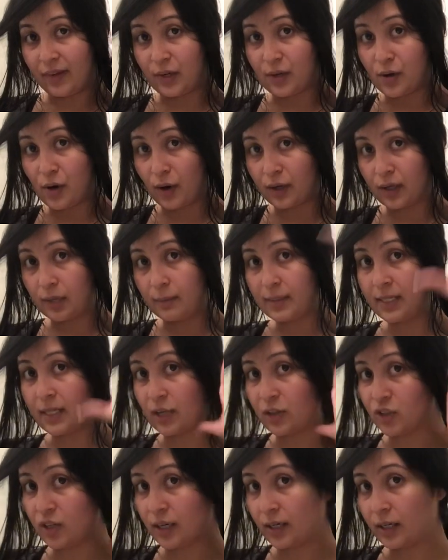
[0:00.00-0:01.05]
you're not going to be
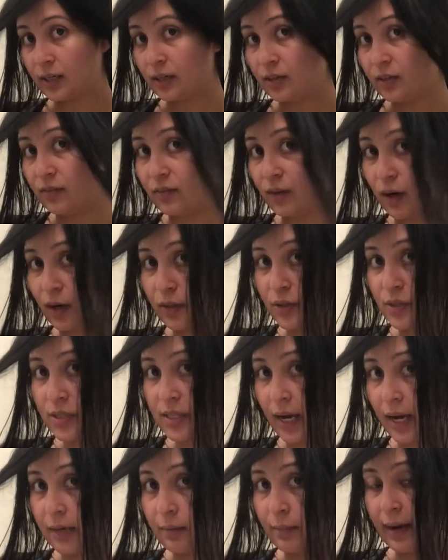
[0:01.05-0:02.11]
touching. You've got your
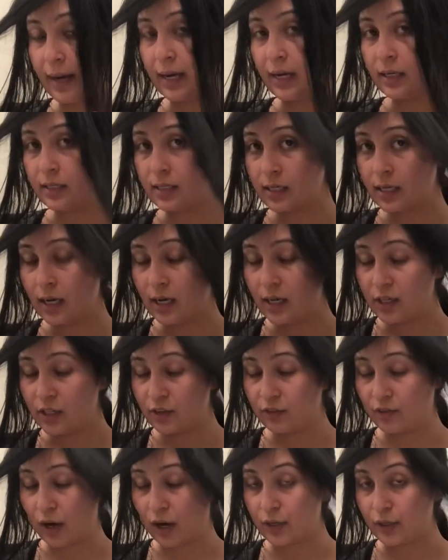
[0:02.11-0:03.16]
side bangs. You've
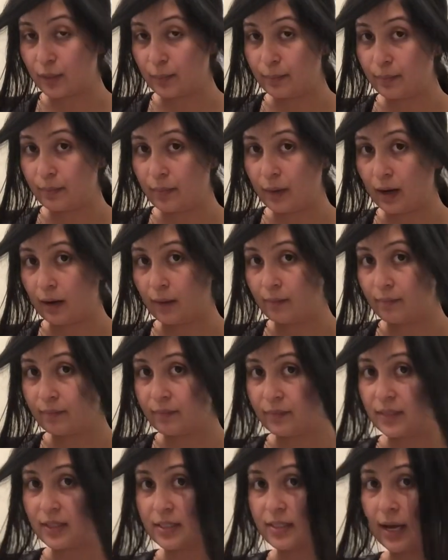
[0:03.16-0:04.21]
got your
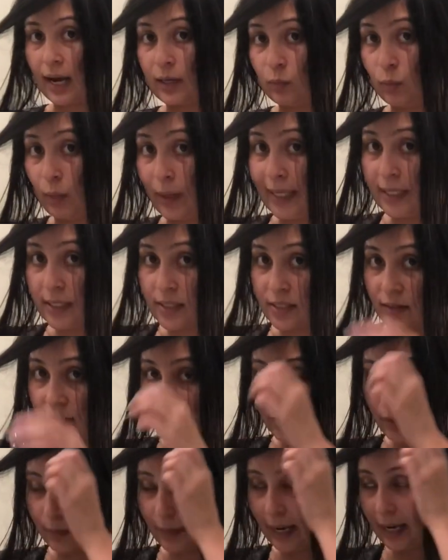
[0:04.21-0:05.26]
the side wings of
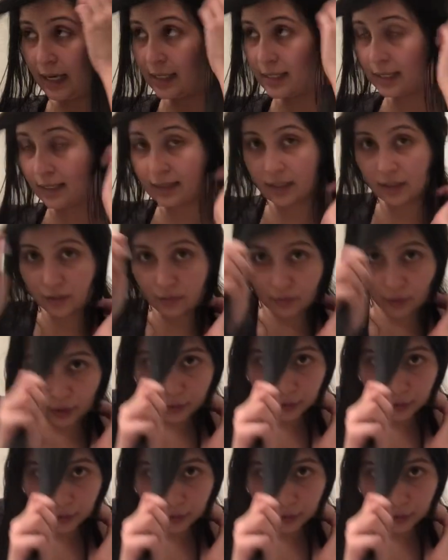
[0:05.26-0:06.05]
your bangs, and then you've got